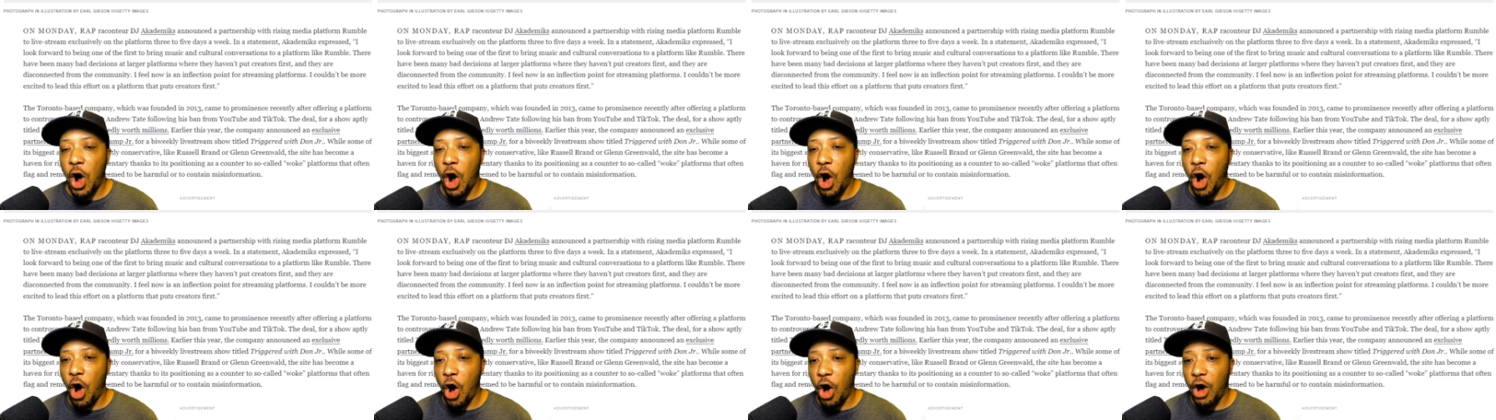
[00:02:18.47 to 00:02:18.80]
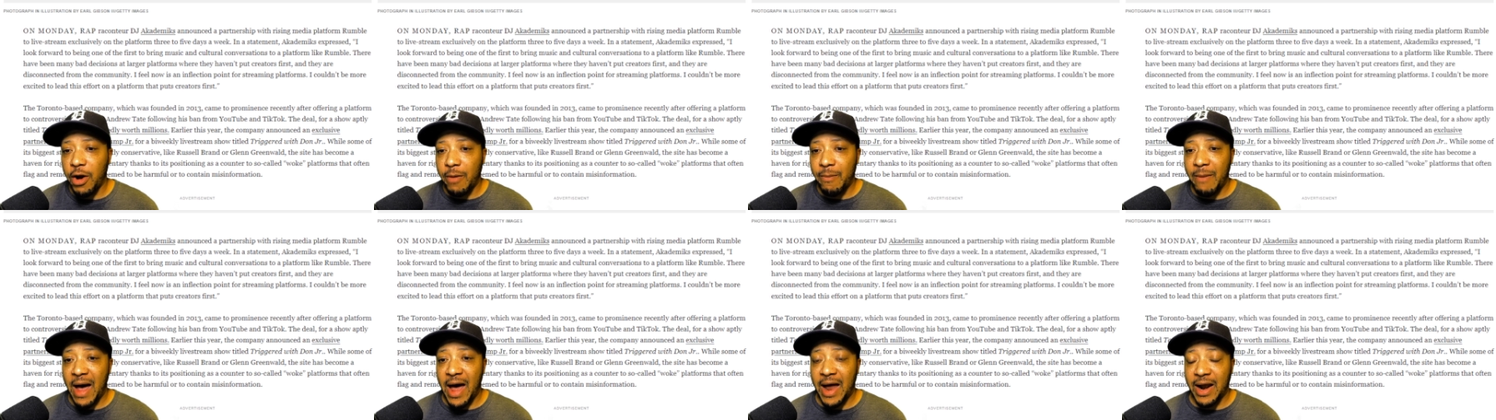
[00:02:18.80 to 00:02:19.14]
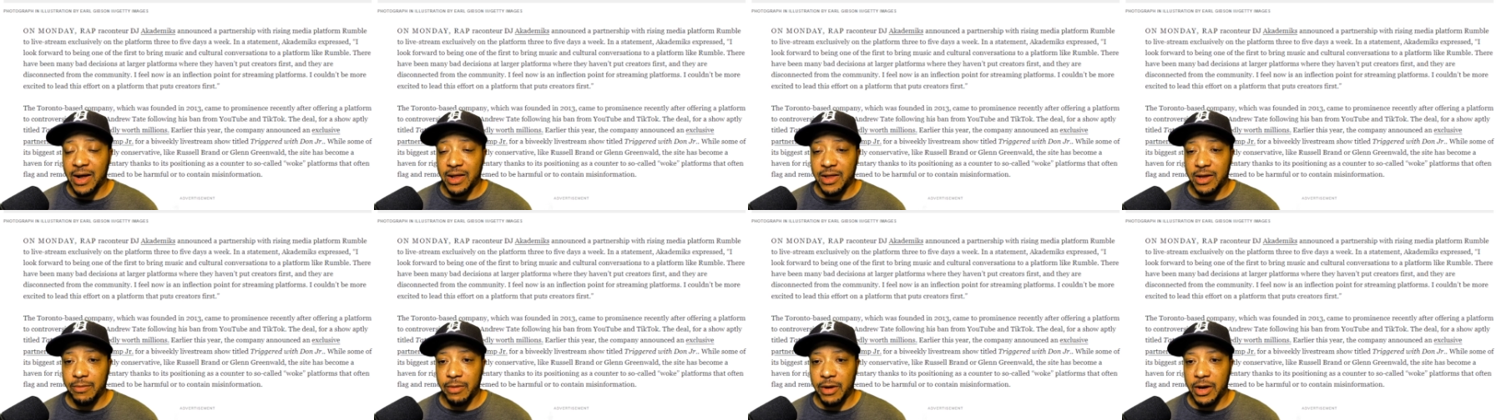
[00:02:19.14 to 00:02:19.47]

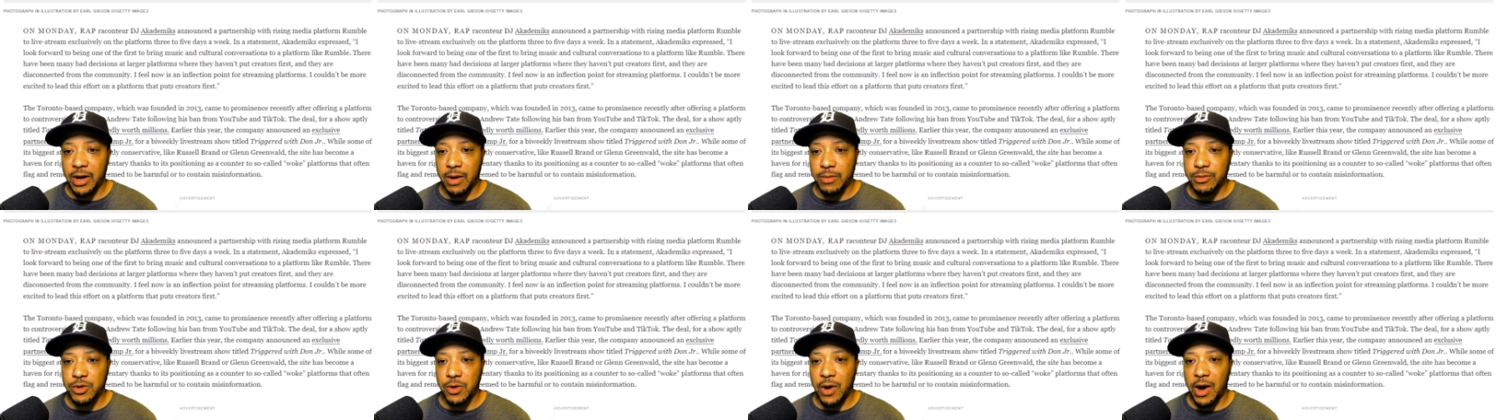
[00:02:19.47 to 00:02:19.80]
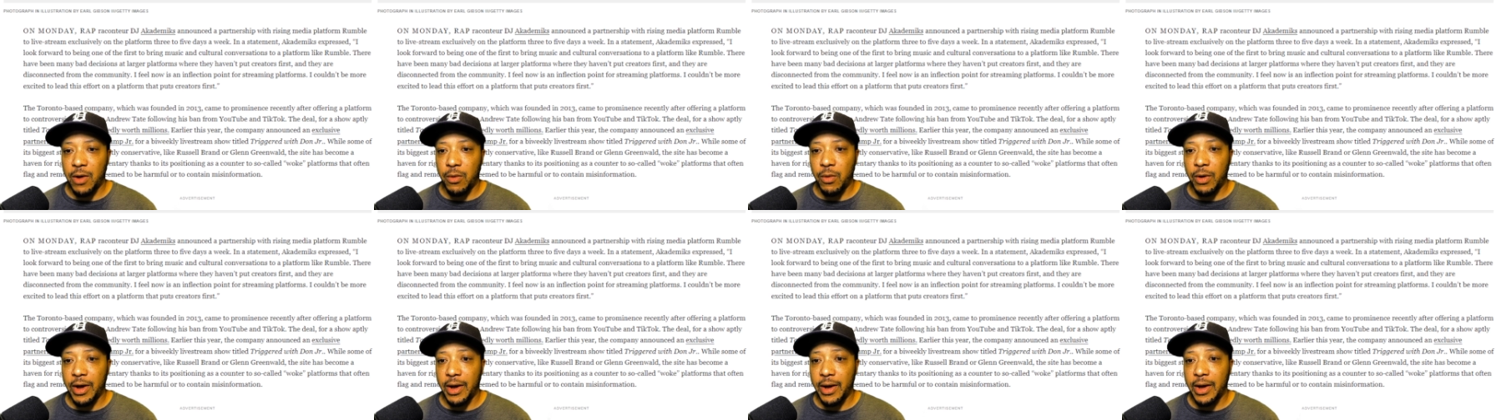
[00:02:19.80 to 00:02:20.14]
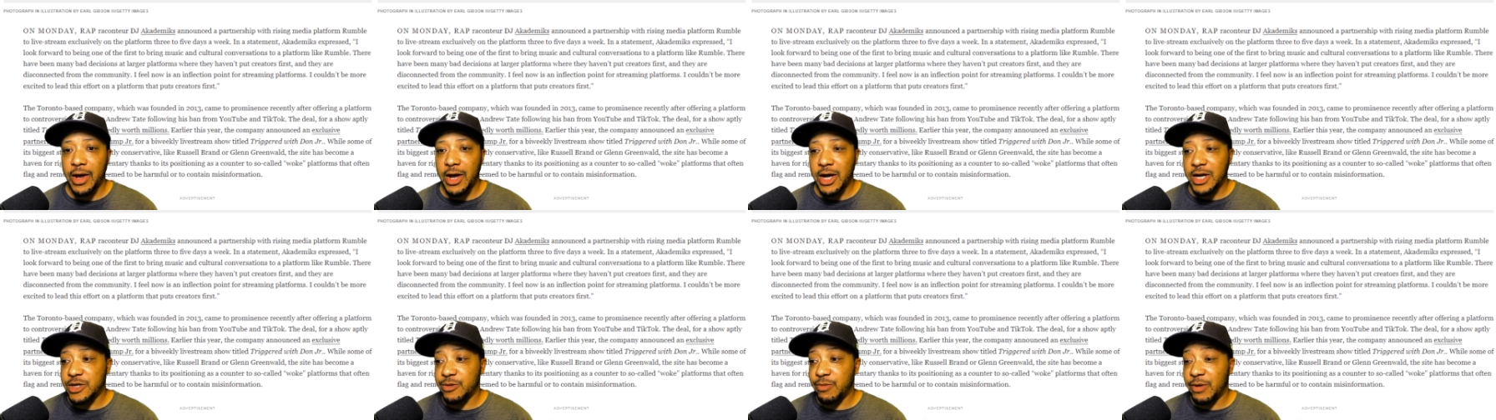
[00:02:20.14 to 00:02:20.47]
automatically becomes right wing
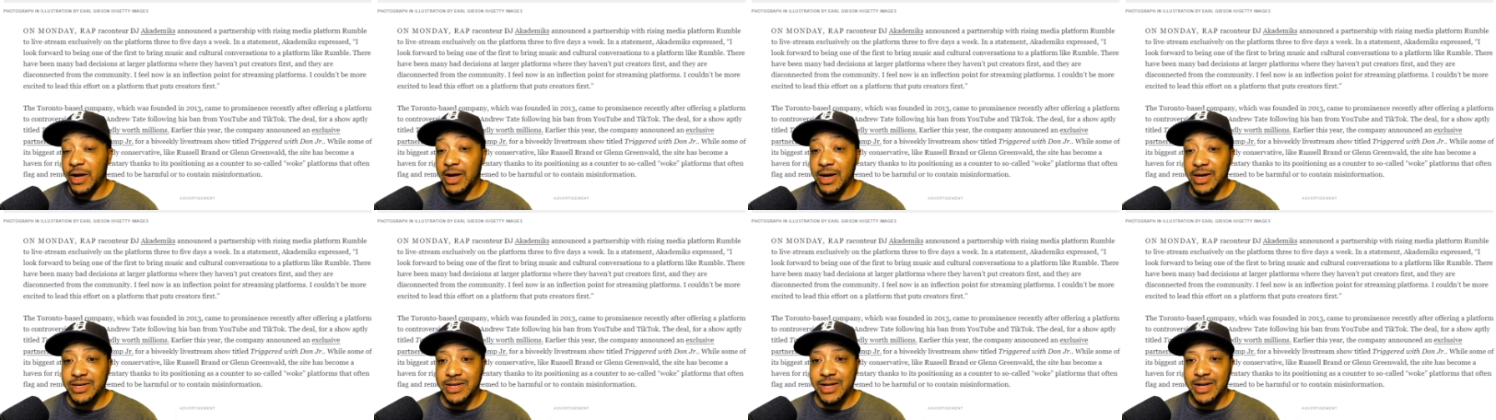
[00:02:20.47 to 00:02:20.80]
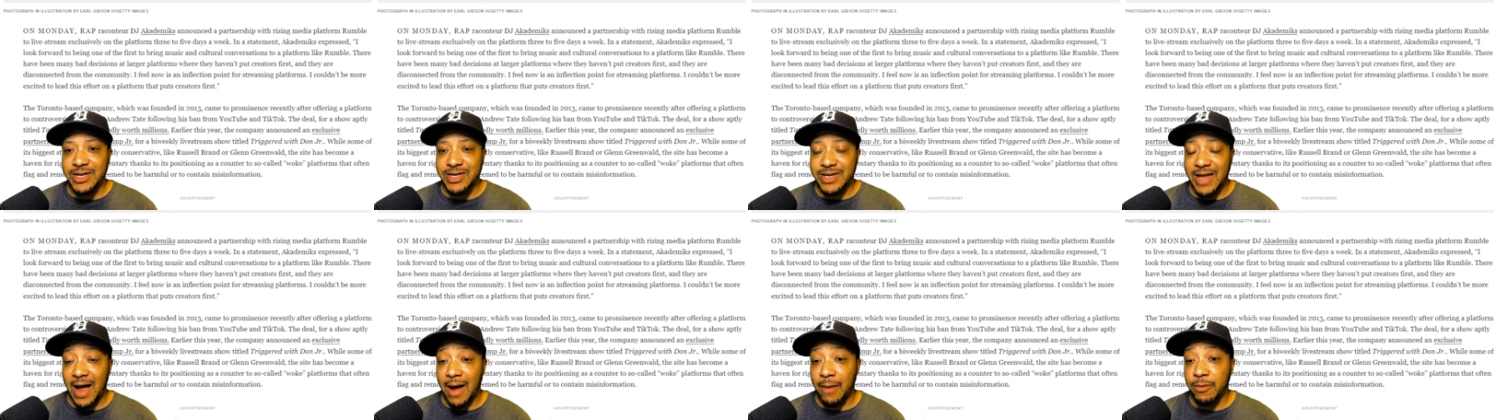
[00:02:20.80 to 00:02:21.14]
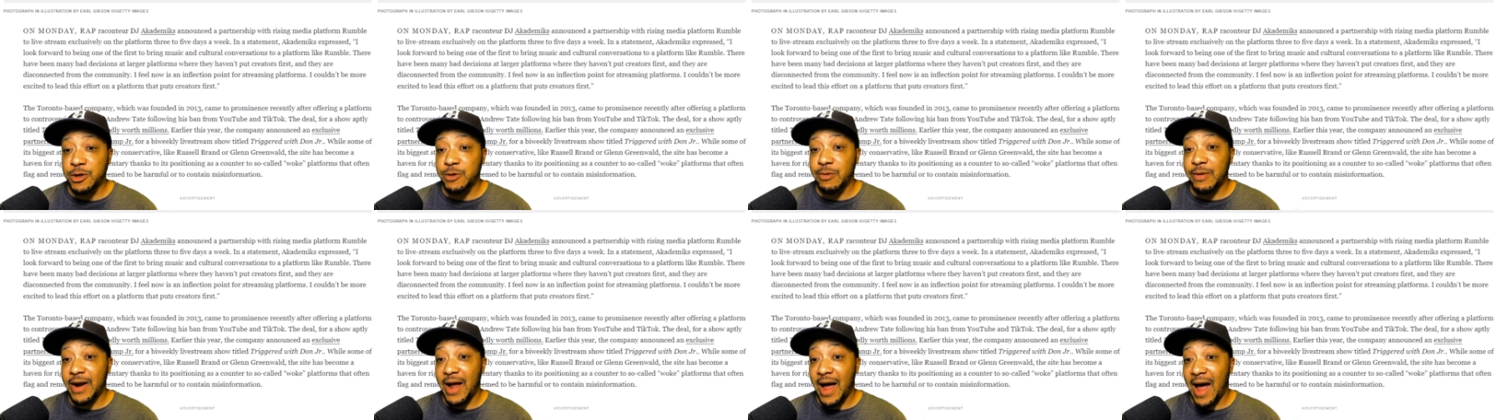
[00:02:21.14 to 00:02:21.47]
because the
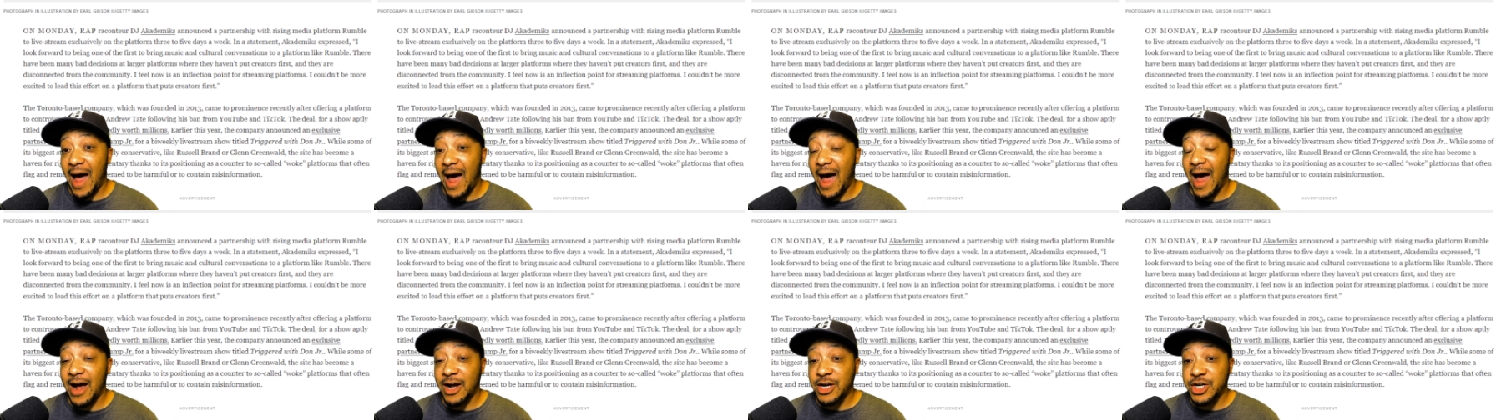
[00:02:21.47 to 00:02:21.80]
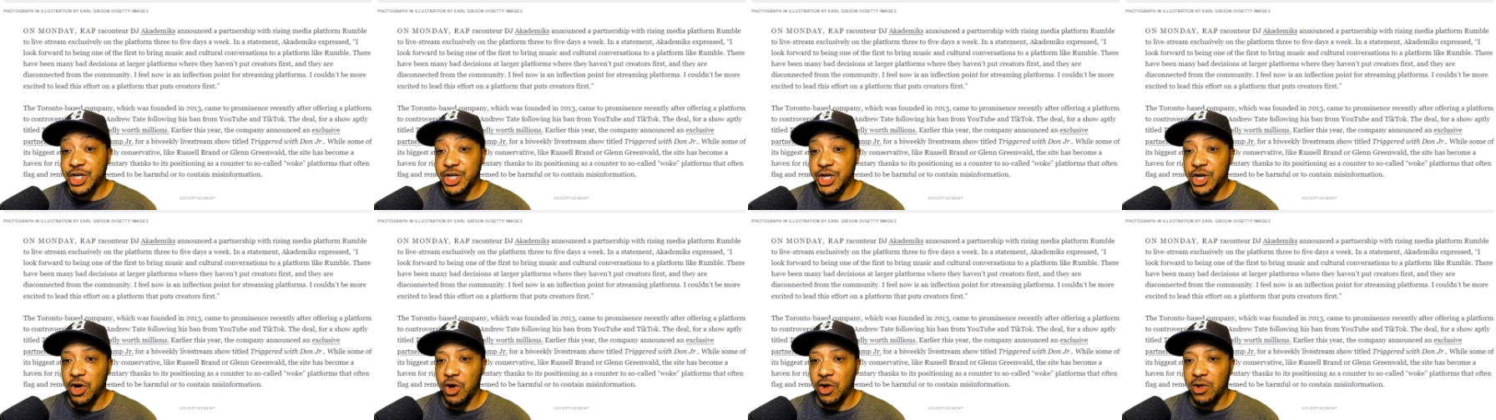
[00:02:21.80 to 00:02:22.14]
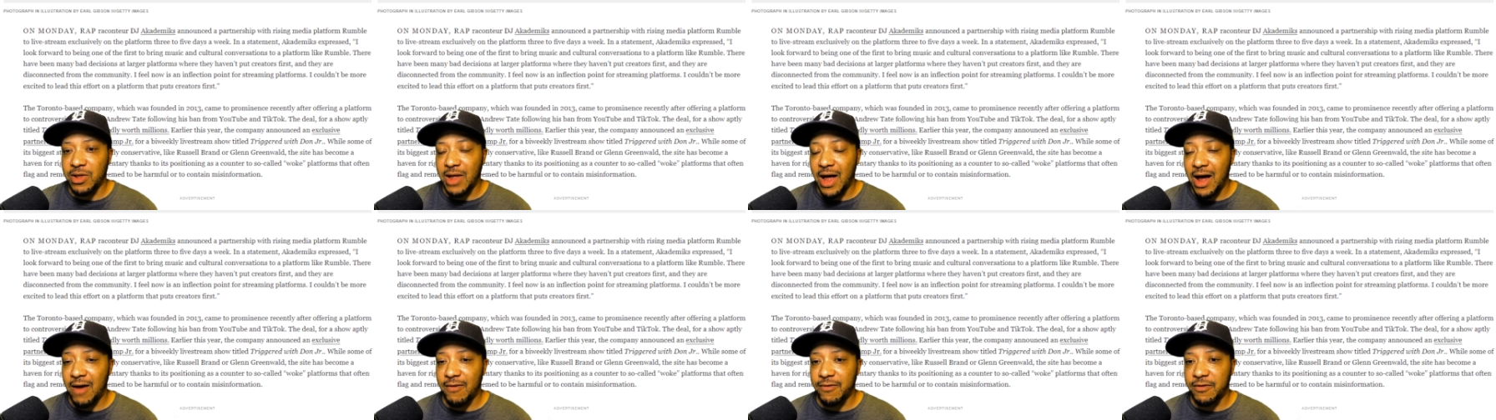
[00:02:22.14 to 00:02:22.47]
establishment hack shill
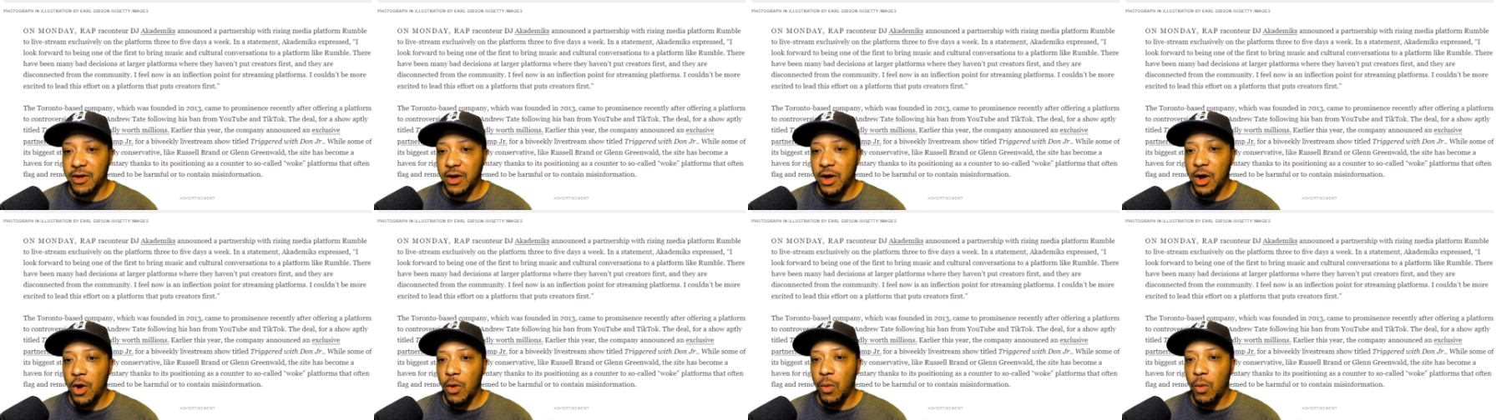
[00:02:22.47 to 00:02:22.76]
left